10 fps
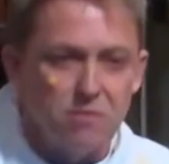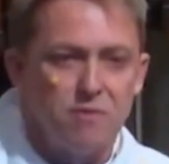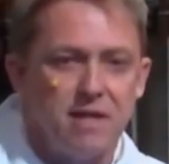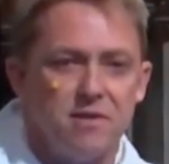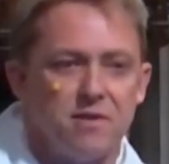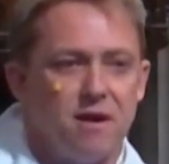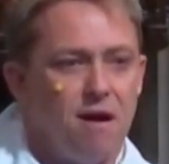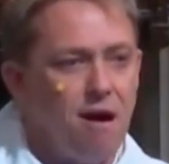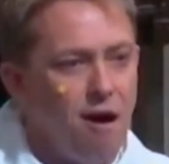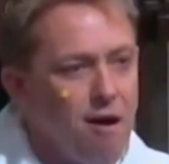surrender
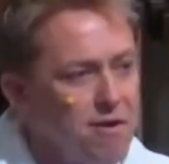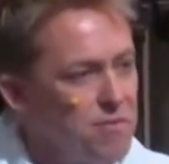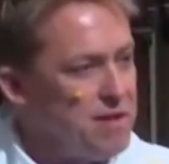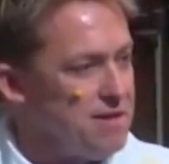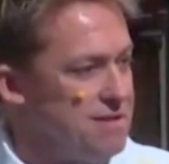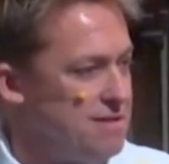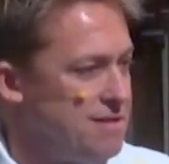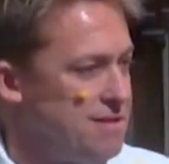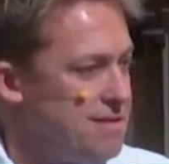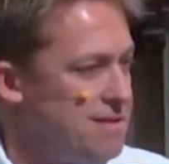our will
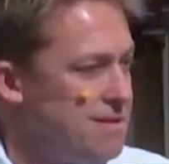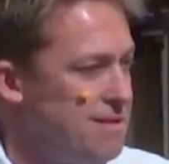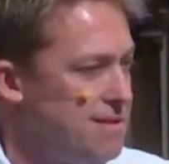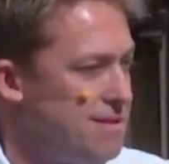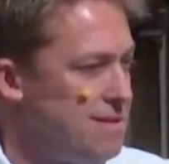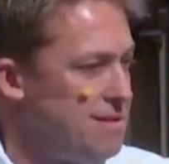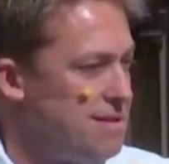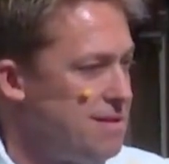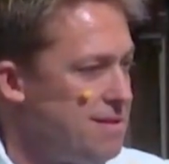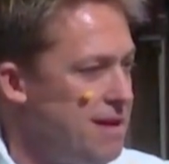
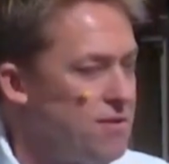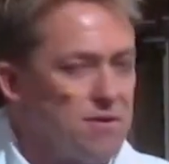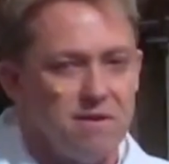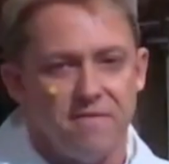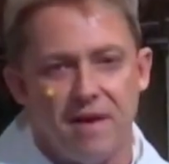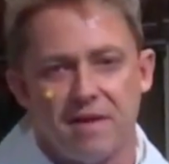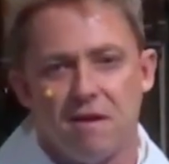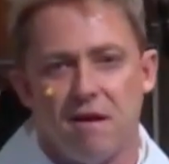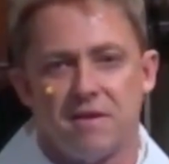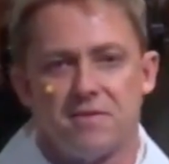in order to
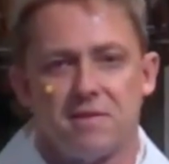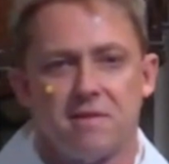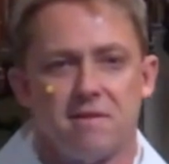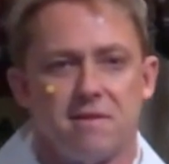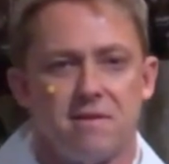find God's.